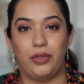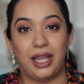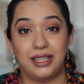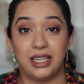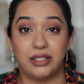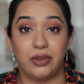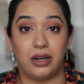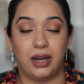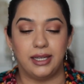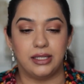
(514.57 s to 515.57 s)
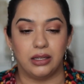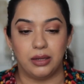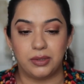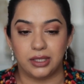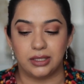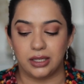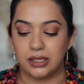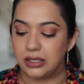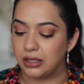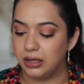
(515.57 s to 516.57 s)
Now that is as far as the lipsticks
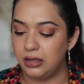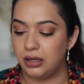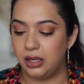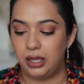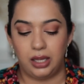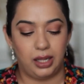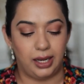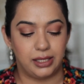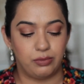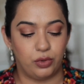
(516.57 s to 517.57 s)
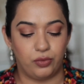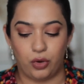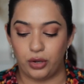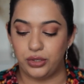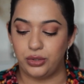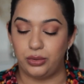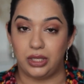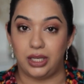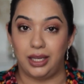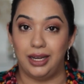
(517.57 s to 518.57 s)
are concerned. Let's move on
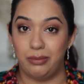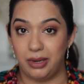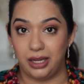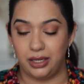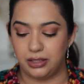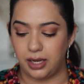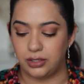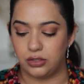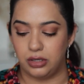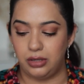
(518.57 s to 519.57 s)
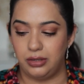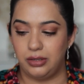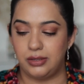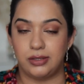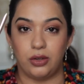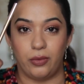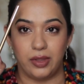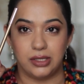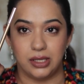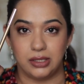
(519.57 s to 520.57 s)
to the lip liner texture.
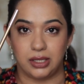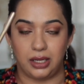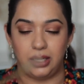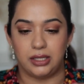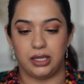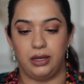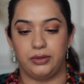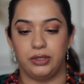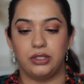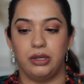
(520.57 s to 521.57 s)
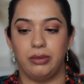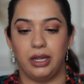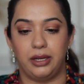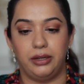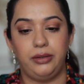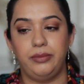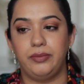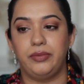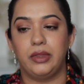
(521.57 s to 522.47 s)
So this is the Lisa Eldridge lip liner.